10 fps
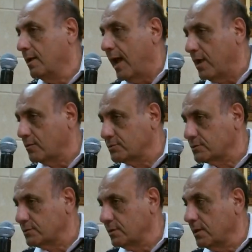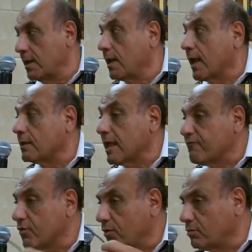icons. And if
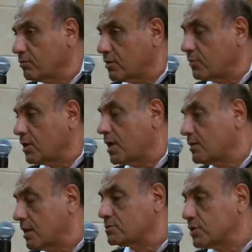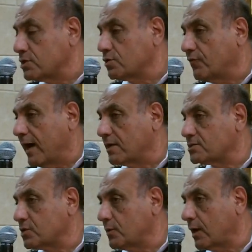you go to the church of Harris,
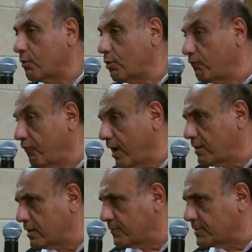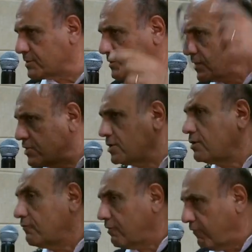you will find a representation
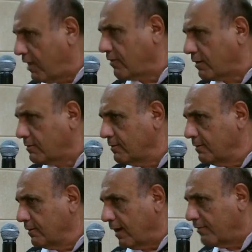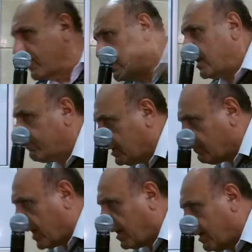of the Father, and they kept it
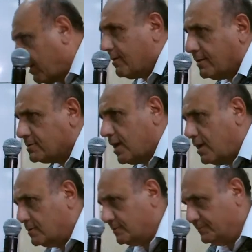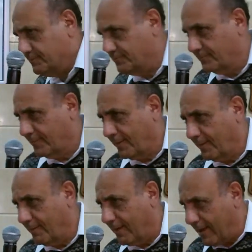inside.
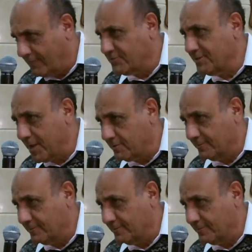I have seen it.